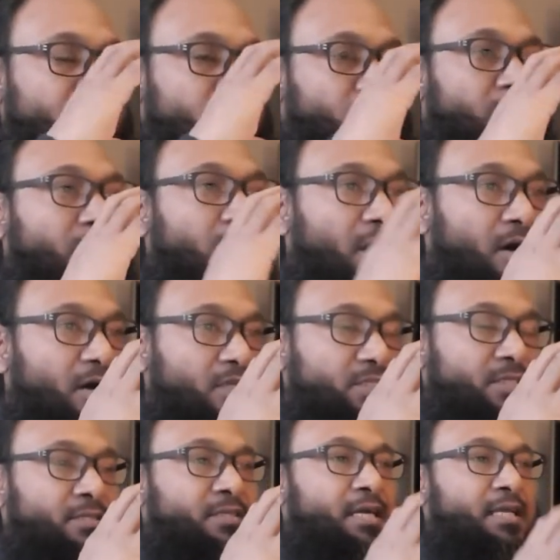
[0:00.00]
laws
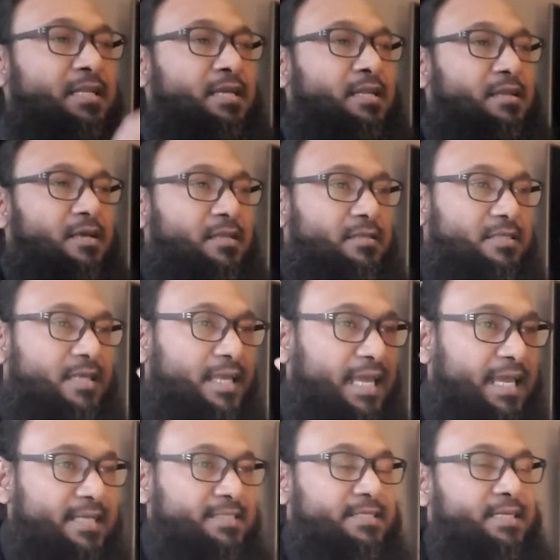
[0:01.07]
and
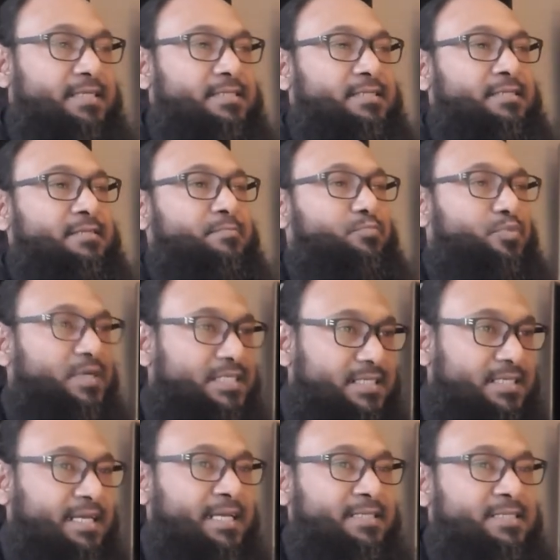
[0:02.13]
cases and
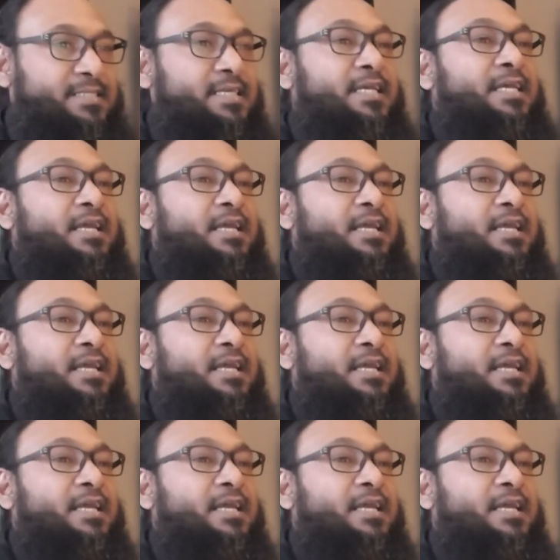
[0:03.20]
precedents.